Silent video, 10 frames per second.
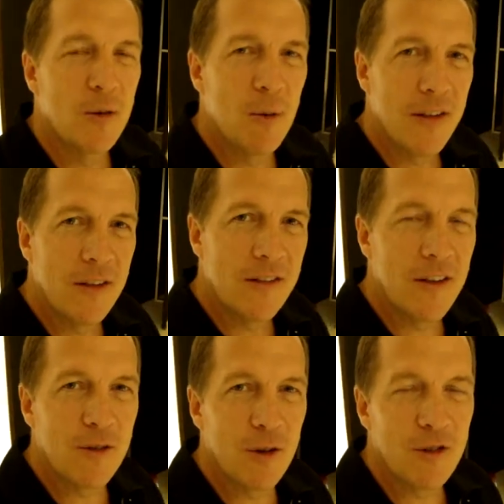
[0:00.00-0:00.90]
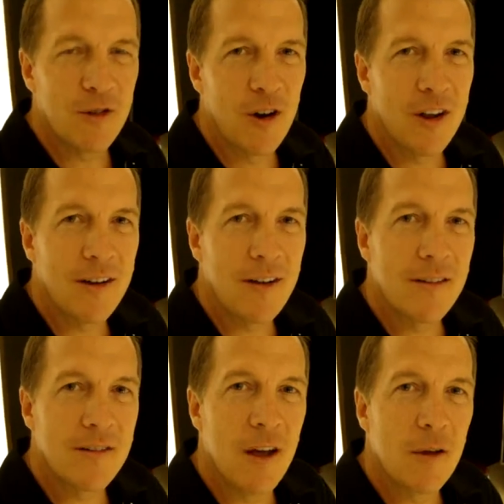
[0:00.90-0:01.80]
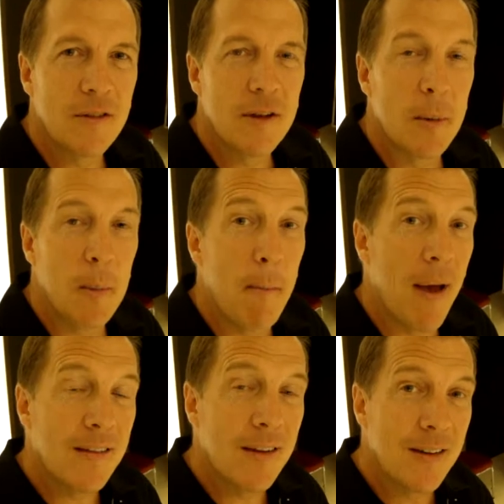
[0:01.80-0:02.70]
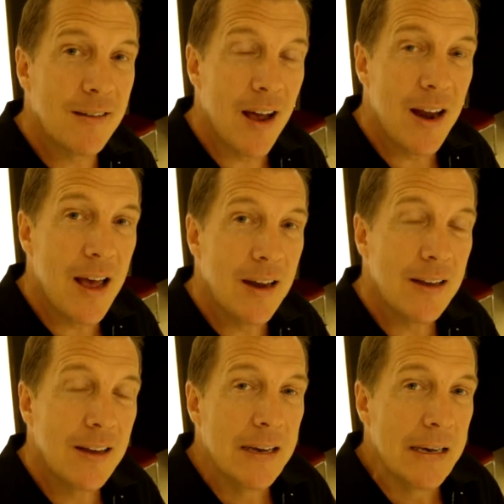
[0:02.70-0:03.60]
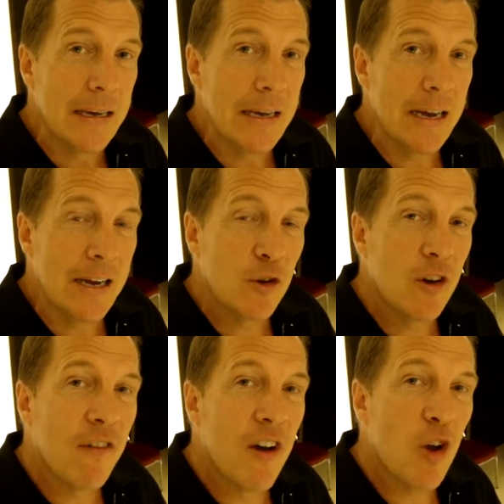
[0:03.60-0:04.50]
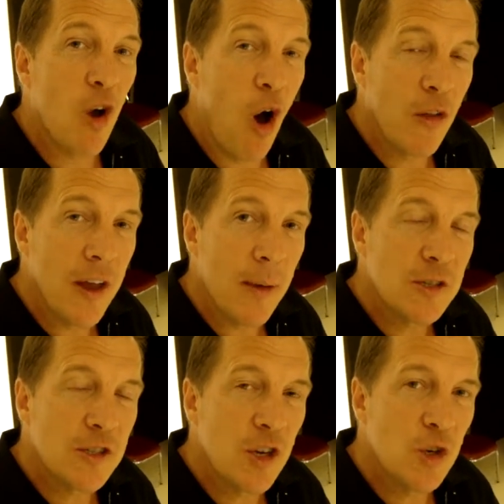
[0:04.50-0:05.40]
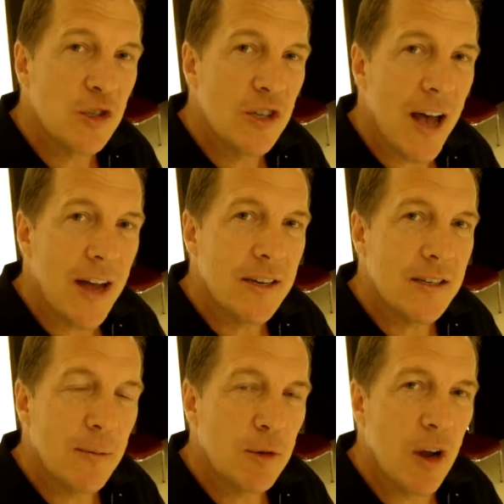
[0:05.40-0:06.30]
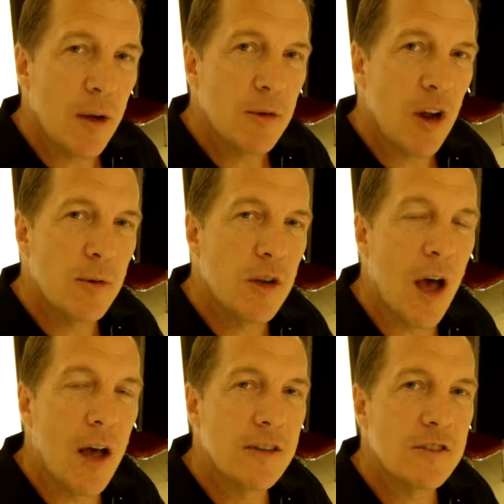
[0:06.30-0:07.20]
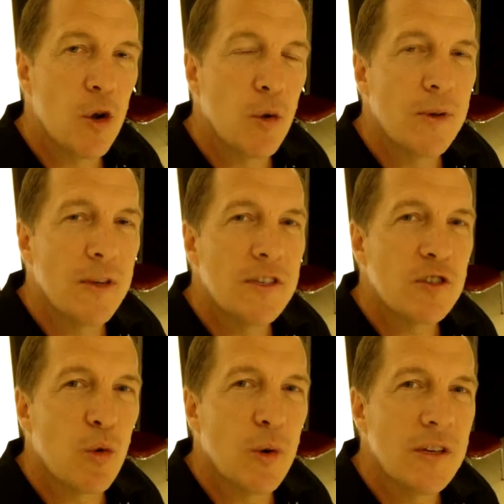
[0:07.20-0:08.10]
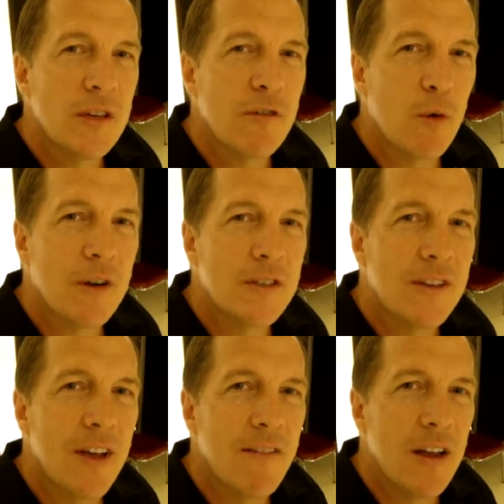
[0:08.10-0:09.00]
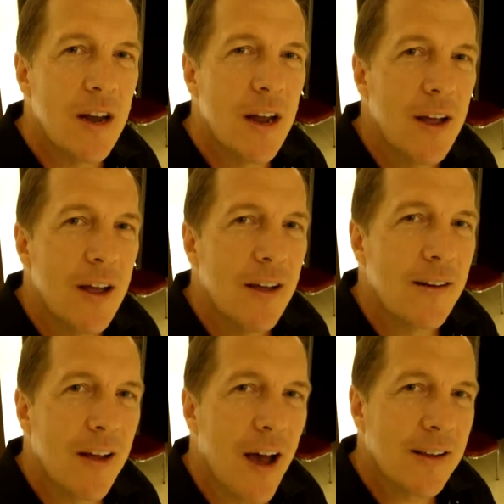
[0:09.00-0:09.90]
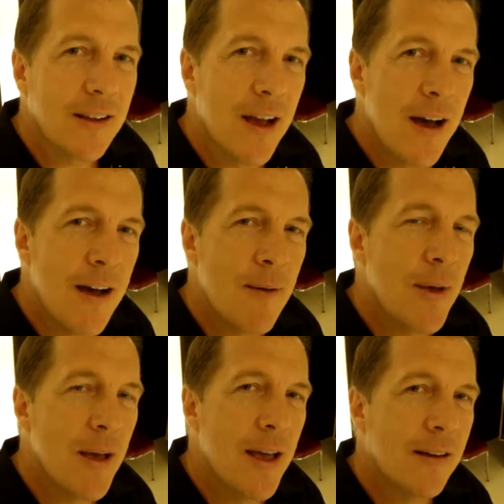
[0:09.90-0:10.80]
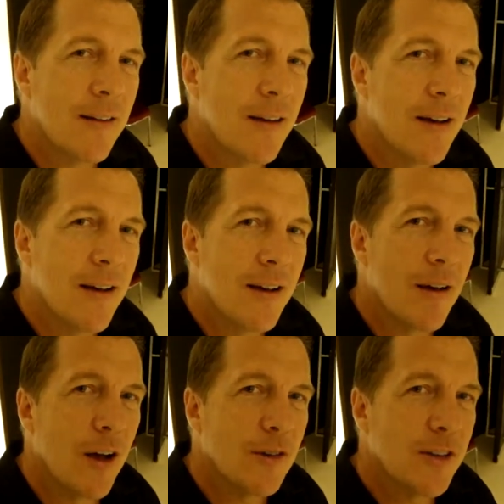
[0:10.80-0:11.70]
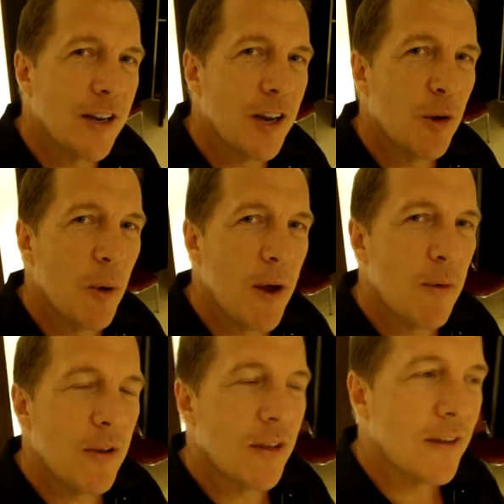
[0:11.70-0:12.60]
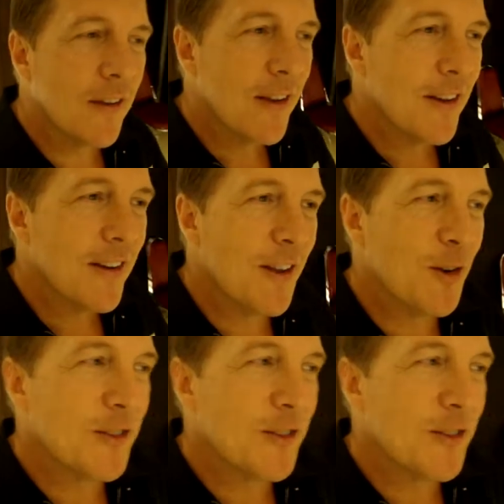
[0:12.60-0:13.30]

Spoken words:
to you by the Sansuk Sauna and Guest House in Pattaya, Thailand. And you can find all the episodes at www.snowbiz247.com, and I'll take it away with another